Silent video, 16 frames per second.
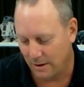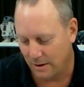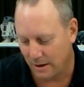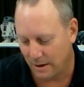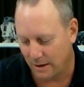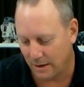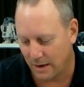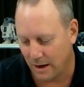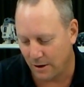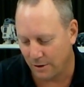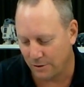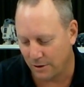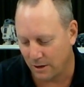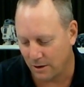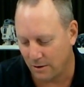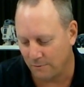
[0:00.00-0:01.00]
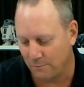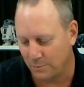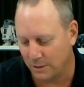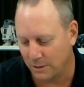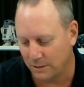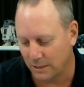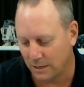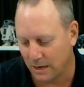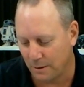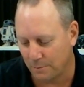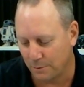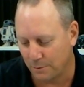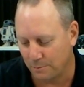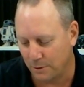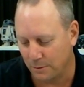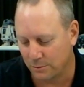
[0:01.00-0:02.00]
Okay, I think I've missed a couple
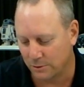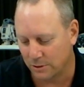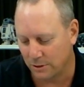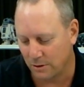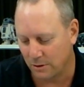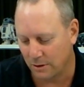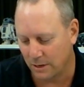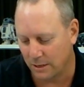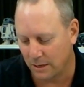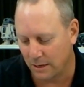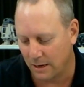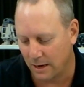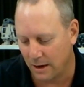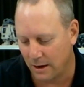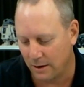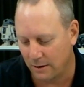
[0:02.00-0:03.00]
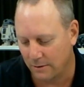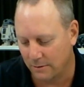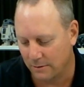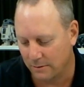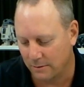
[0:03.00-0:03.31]
of people, so I'm going to go